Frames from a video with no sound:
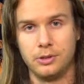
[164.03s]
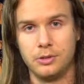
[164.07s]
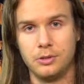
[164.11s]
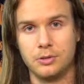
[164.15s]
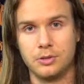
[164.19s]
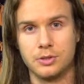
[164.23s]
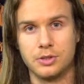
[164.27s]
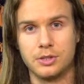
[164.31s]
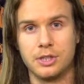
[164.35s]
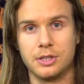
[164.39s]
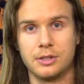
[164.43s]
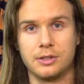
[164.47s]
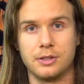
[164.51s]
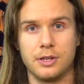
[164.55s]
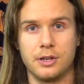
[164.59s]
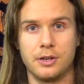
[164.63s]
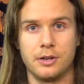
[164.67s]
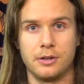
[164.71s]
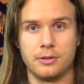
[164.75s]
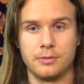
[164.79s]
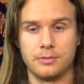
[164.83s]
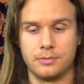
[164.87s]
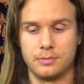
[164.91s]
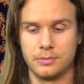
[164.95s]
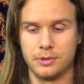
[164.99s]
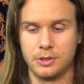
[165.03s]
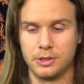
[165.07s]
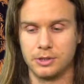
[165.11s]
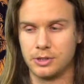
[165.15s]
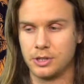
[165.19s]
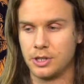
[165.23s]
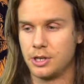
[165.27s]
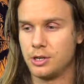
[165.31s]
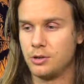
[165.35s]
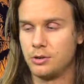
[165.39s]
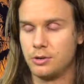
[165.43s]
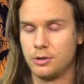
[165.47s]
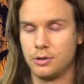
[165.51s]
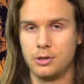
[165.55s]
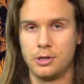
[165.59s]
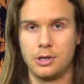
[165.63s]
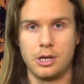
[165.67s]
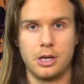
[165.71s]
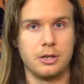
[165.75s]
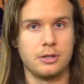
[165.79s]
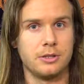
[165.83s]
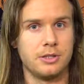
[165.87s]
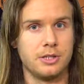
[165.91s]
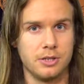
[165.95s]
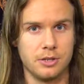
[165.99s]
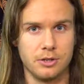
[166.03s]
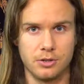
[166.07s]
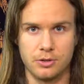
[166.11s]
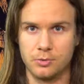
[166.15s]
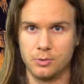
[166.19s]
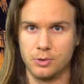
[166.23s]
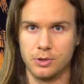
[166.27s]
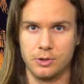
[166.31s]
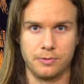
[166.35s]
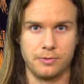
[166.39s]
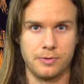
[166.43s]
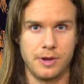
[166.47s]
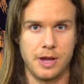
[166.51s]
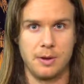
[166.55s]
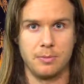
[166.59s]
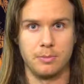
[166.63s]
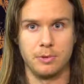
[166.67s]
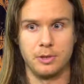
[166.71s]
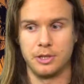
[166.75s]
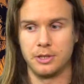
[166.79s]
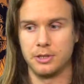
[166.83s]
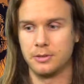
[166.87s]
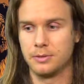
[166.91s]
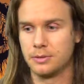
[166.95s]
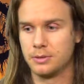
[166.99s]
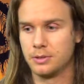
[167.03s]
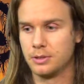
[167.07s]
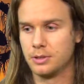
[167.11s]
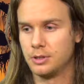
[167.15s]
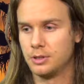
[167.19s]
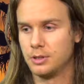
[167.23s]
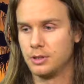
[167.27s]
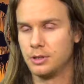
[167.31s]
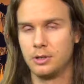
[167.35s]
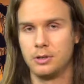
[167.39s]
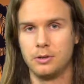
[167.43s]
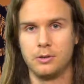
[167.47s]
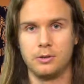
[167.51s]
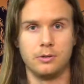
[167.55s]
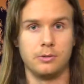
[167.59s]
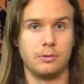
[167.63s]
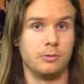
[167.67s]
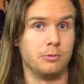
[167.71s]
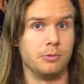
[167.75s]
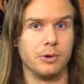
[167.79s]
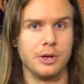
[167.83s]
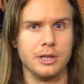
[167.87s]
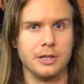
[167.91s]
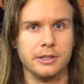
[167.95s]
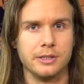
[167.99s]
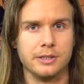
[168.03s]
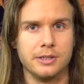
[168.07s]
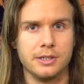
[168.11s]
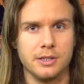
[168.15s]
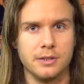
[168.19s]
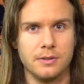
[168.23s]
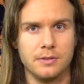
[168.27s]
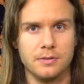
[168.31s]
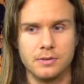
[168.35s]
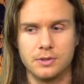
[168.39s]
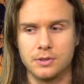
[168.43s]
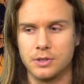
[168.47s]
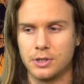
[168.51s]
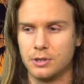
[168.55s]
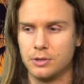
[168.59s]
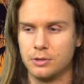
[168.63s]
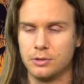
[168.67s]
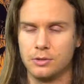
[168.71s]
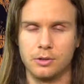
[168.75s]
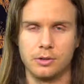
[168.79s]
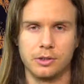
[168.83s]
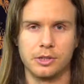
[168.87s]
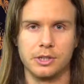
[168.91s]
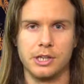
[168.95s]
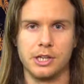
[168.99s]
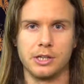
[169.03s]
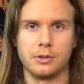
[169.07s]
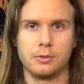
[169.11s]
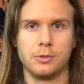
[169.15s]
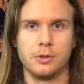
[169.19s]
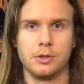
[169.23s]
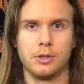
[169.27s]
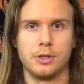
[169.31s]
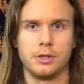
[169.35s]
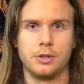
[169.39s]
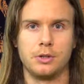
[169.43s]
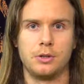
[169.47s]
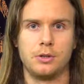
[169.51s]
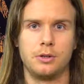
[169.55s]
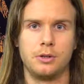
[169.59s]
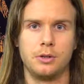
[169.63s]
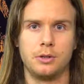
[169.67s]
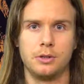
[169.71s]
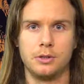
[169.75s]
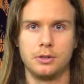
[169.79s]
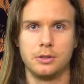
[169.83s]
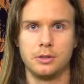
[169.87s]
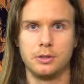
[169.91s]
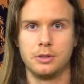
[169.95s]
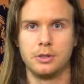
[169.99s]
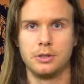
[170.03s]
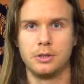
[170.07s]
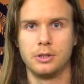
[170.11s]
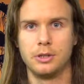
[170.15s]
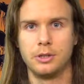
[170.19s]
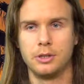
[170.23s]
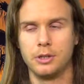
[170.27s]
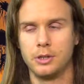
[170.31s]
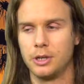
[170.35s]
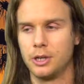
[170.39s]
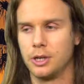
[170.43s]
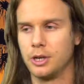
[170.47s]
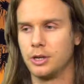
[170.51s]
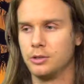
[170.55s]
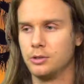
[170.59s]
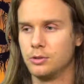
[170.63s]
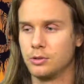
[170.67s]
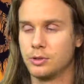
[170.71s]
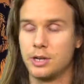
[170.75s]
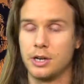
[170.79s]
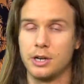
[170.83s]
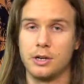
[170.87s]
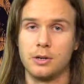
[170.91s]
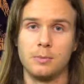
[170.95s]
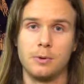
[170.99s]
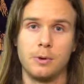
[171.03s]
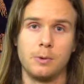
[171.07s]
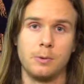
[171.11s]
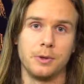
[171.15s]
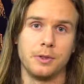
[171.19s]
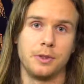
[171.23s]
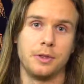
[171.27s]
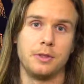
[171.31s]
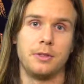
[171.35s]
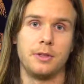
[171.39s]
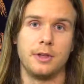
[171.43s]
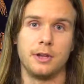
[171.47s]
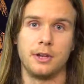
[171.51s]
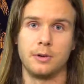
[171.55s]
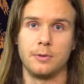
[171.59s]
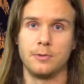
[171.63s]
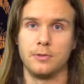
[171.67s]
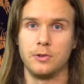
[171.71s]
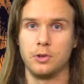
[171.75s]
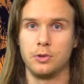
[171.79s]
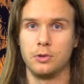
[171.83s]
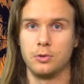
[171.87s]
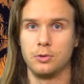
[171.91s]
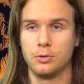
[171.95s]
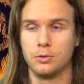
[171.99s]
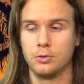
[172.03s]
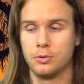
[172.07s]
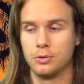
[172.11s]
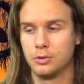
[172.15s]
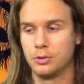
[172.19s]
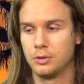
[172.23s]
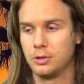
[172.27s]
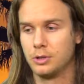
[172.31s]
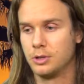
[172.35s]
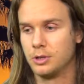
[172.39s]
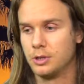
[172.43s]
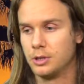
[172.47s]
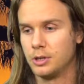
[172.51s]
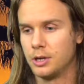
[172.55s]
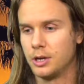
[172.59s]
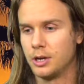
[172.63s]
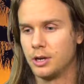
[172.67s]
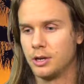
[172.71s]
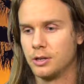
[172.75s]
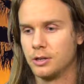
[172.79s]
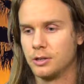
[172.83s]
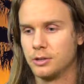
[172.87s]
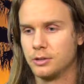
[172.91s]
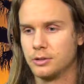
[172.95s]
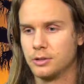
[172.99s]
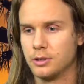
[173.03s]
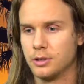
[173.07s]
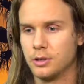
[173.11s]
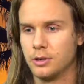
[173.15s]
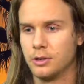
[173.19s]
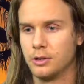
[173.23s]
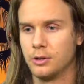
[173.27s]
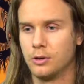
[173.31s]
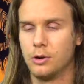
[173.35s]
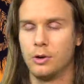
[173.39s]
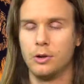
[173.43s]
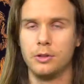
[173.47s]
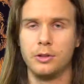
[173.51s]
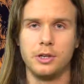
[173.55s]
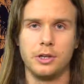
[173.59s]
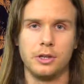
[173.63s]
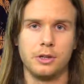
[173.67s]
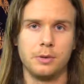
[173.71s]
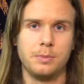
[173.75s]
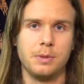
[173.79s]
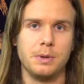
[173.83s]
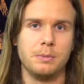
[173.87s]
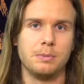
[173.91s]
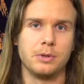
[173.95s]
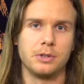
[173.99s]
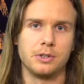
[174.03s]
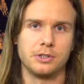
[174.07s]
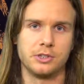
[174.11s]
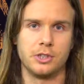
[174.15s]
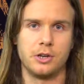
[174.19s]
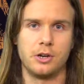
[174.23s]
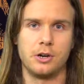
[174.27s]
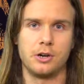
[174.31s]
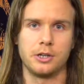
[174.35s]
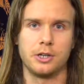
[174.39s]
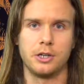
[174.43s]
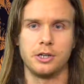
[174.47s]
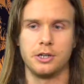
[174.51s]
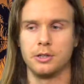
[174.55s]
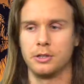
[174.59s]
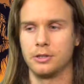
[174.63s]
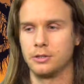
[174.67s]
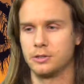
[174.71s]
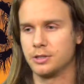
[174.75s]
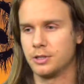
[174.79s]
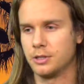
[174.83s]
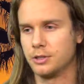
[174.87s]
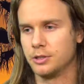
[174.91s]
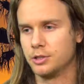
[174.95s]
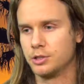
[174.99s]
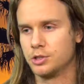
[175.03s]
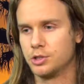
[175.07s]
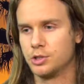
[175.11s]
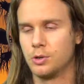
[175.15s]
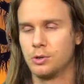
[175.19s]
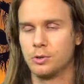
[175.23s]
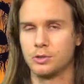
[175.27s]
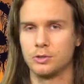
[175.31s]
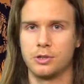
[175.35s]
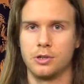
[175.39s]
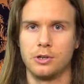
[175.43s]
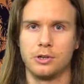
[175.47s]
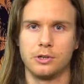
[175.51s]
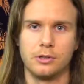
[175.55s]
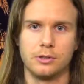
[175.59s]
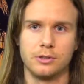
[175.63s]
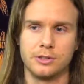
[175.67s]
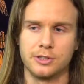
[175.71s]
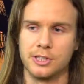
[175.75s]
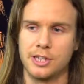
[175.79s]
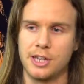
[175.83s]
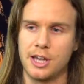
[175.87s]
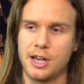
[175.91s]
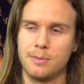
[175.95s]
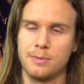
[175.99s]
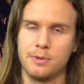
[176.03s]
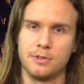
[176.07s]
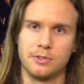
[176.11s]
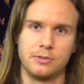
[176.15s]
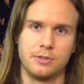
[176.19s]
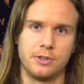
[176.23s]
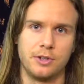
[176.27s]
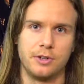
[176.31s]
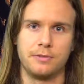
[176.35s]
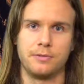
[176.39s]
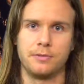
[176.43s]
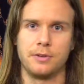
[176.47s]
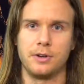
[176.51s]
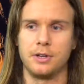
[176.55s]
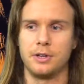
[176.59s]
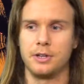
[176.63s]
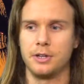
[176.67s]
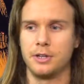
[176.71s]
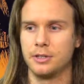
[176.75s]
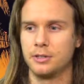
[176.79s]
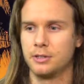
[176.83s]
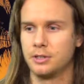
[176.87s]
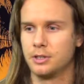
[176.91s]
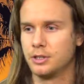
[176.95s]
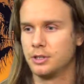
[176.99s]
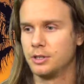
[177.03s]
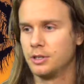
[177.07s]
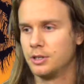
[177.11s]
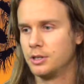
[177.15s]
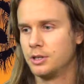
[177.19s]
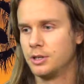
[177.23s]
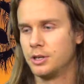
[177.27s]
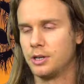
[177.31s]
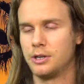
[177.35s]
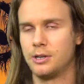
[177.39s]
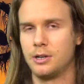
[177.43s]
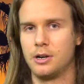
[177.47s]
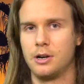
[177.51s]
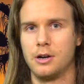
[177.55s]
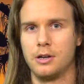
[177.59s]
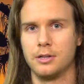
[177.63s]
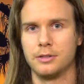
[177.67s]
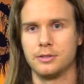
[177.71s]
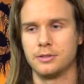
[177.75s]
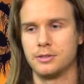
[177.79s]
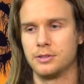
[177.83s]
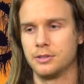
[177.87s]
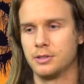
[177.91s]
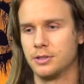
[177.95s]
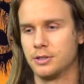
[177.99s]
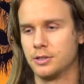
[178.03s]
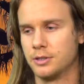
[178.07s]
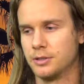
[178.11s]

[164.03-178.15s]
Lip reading: You sit there. Let's say you're at a dinner with your family, relatives that you don't connect with at all, and you care about what they think of you. And all the other people are talking, they're telling jokes. Uncle Sam is very funny, and Aunt